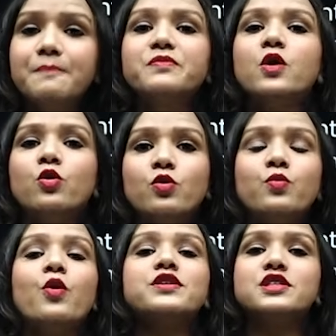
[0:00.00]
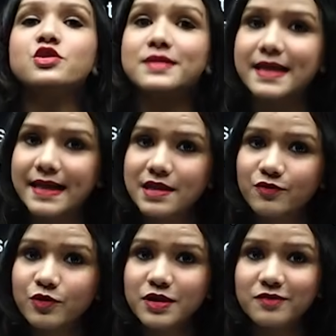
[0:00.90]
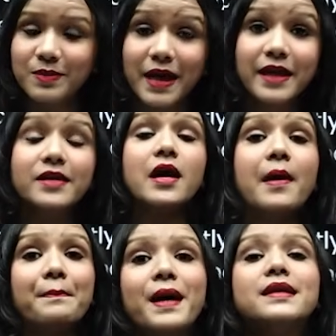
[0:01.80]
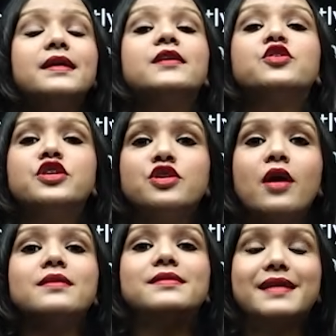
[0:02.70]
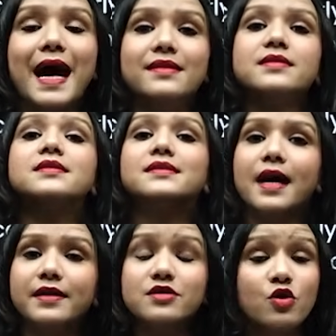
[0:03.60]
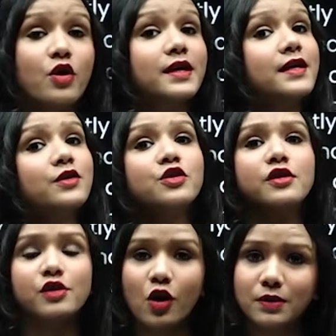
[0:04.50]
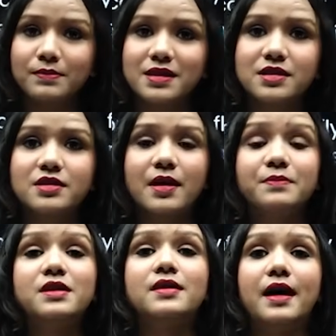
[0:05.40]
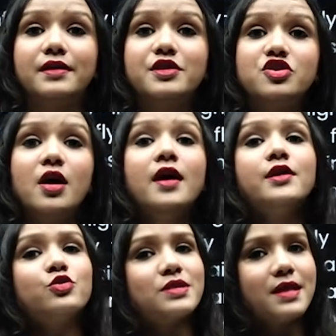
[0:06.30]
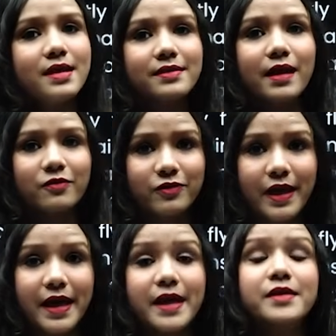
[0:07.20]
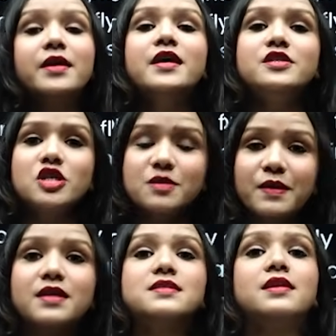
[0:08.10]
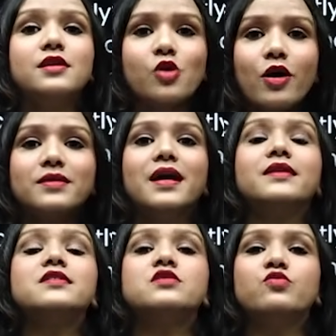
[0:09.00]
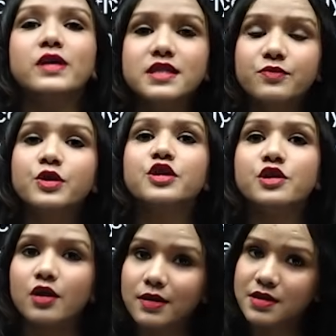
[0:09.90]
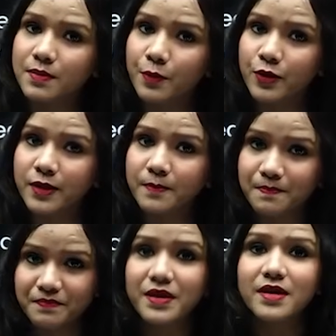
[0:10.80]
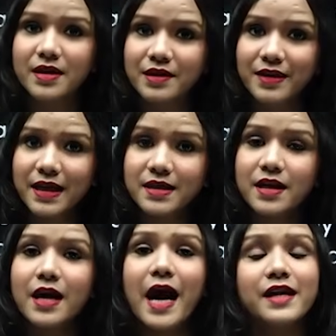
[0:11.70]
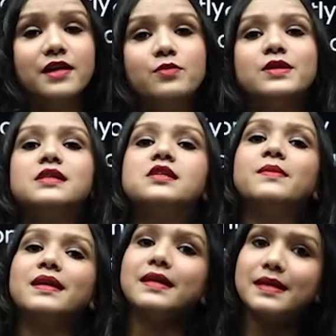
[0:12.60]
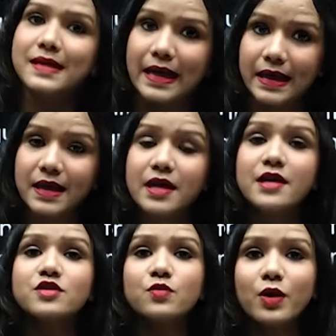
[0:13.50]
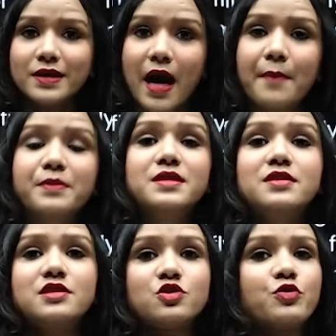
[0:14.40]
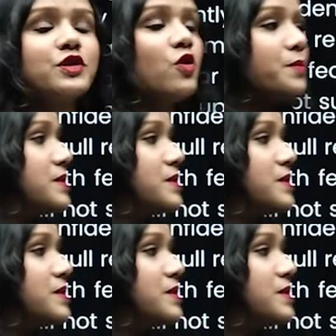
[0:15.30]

who wants to take his first flight, but he could not gather courage, or he could not muster up the courage to take that flight just because he thought that his wings would not support him, right? And he would ultimately die. So what happens? The story opens